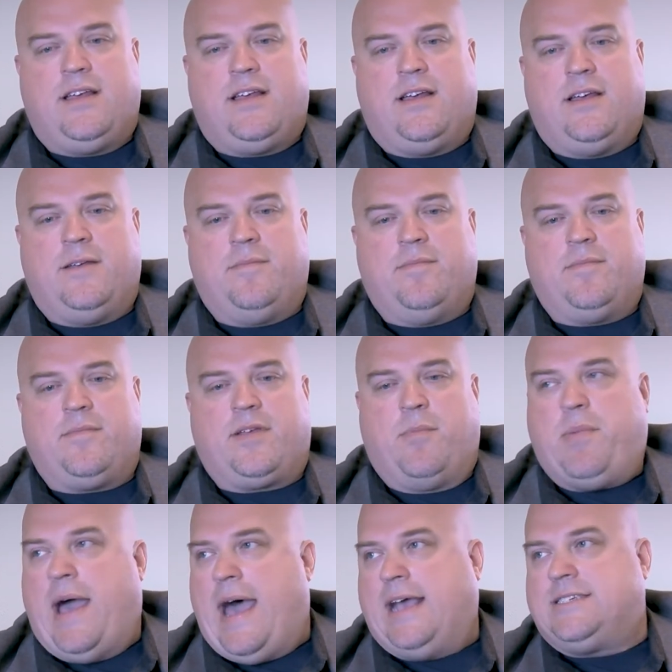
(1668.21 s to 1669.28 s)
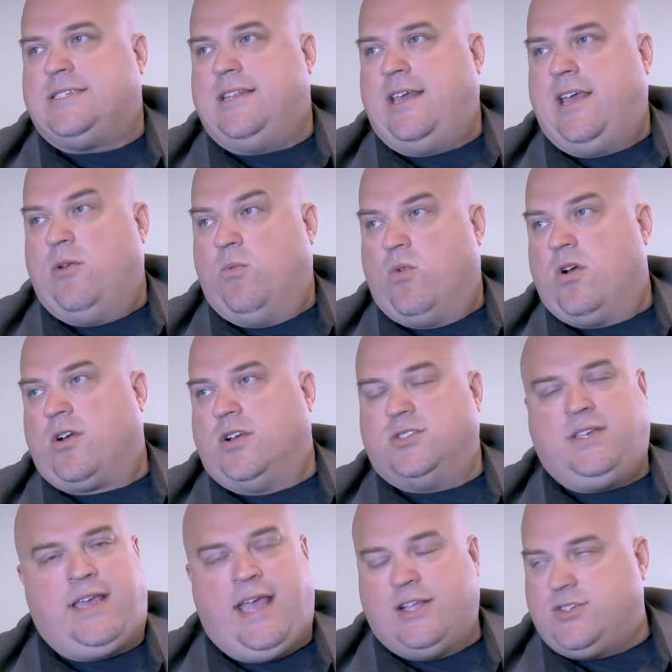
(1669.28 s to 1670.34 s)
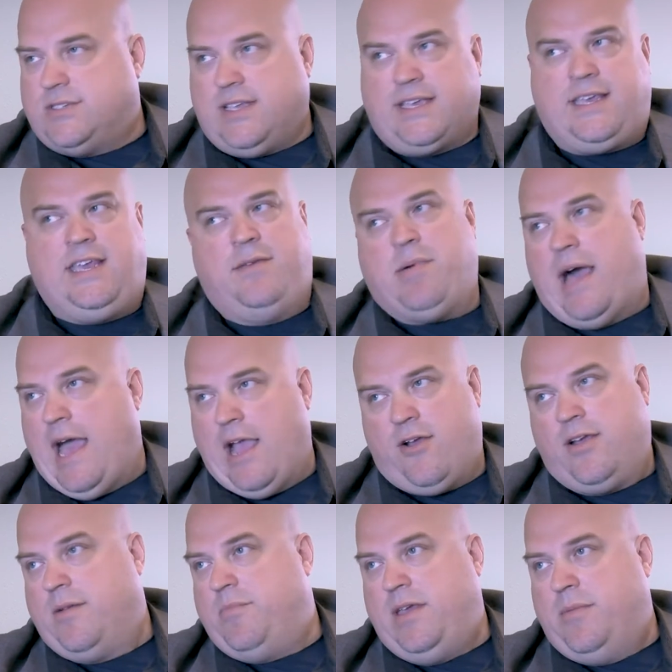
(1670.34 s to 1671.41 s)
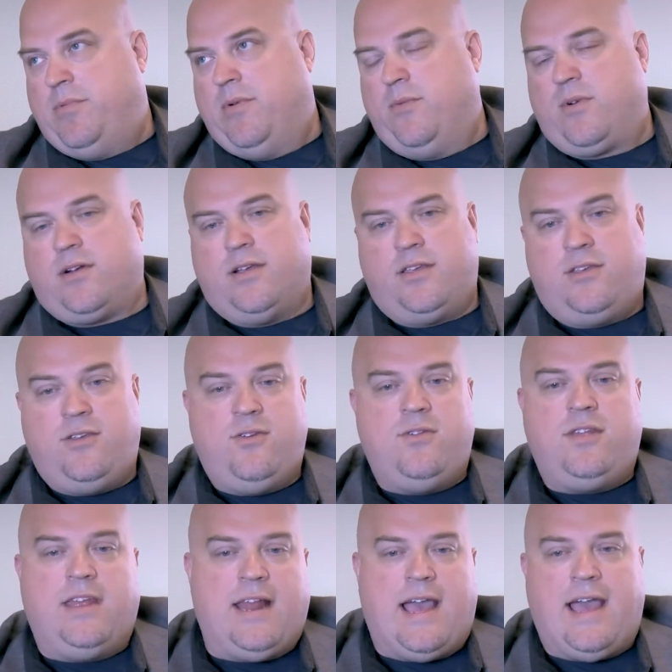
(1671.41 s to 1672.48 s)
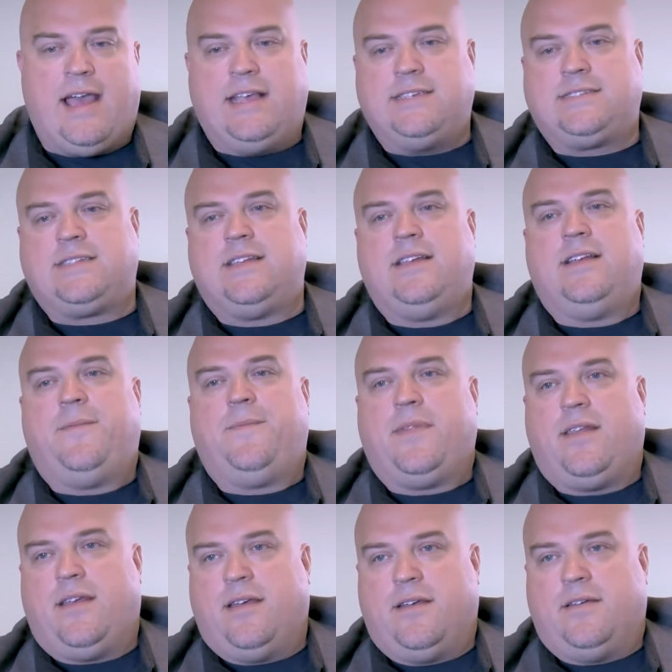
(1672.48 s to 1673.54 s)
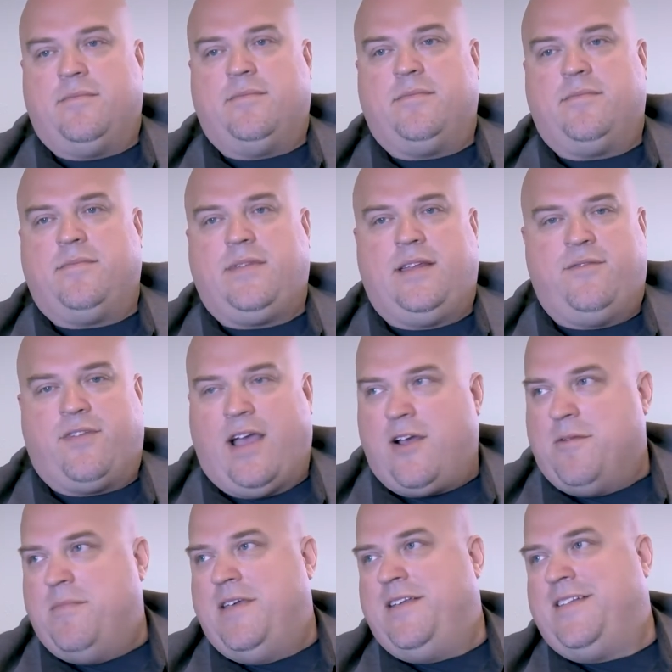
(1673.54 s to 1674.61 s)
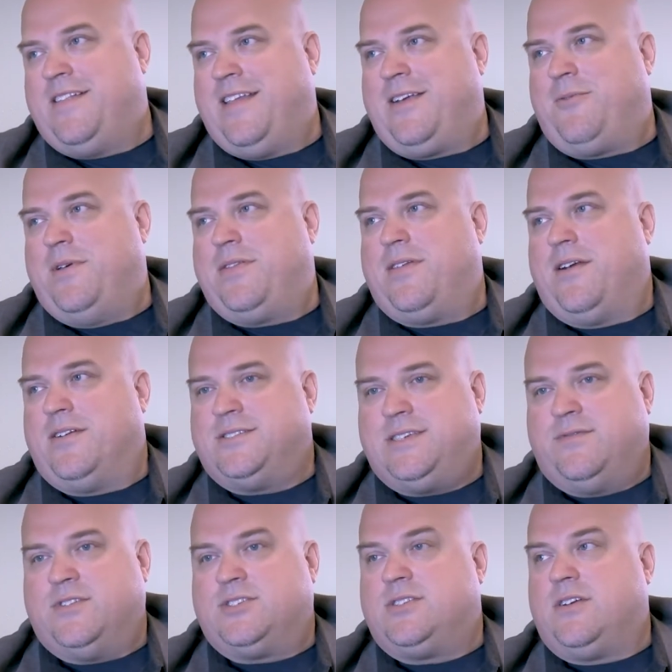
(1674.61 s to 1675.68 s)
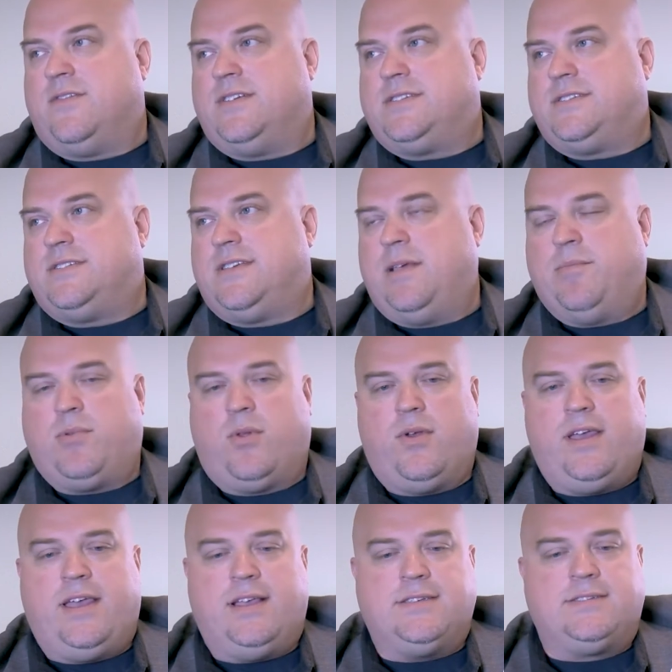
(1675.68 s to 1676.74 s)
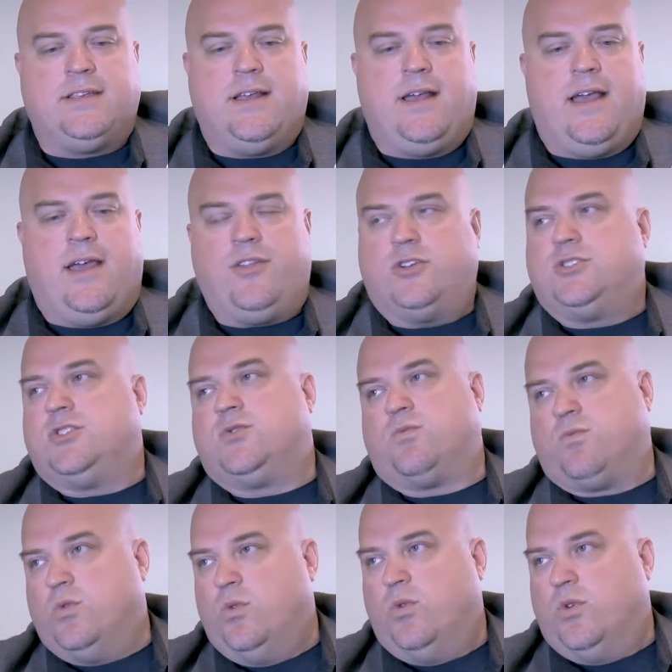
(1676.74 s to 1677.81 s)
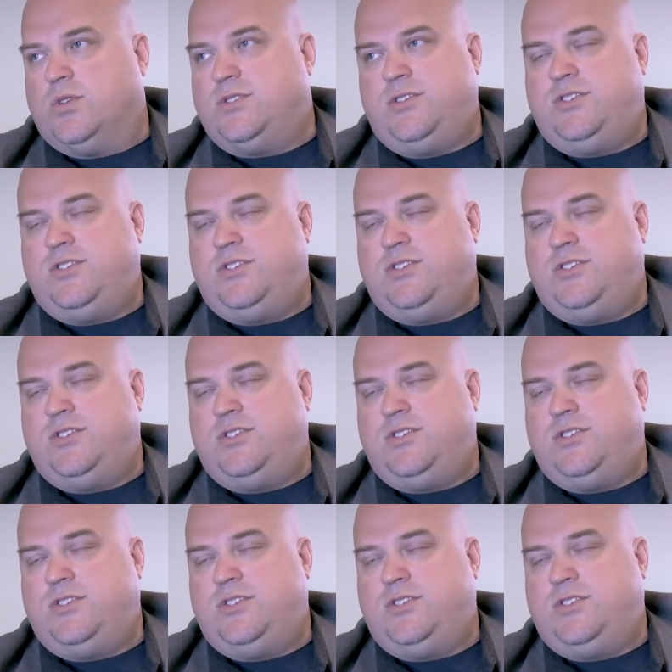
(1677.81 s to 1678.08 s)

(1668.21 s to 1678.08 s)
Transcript: um, capacity in workers you can't just like keep hiring people we're a unionized um, environment, like with our civil service employees, and there's just rules.